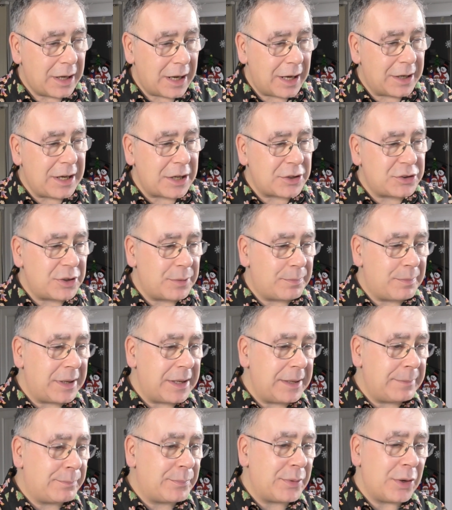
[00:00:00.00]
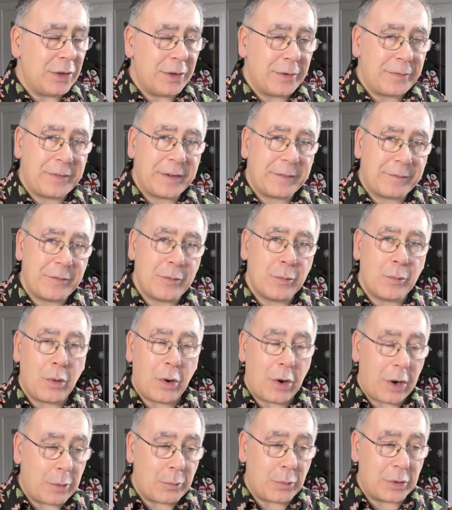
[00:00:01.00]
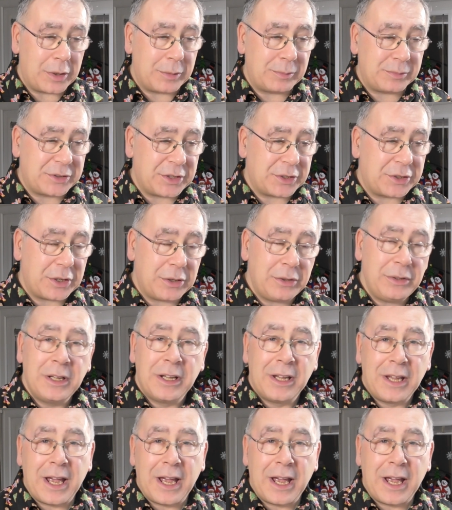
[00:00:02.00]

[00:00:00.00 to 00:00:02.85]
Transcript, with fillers: And that should be perfect for what I want them to do.